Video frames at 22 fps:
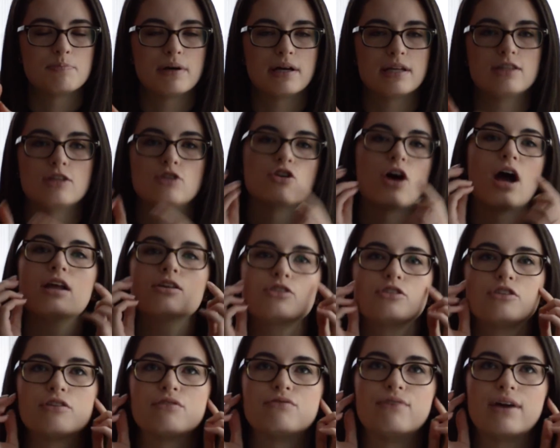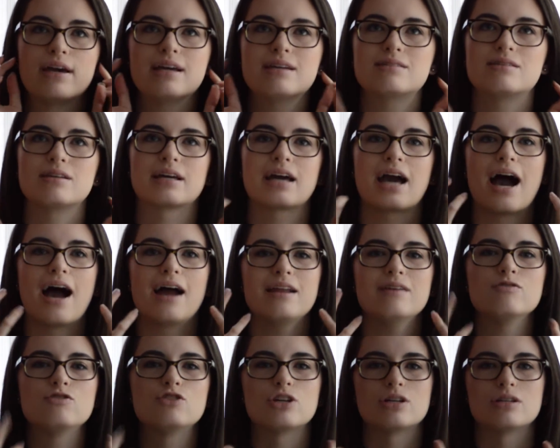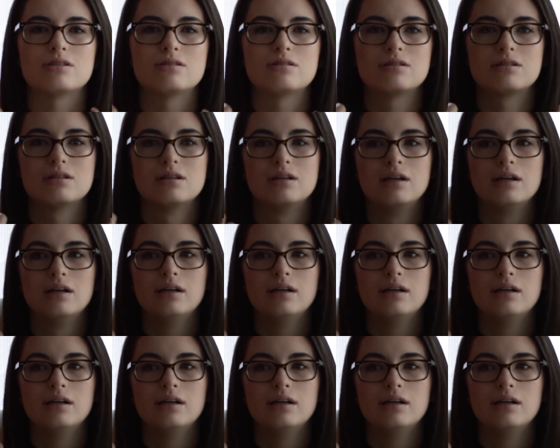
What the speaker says: but the dryness on your face, it kind of just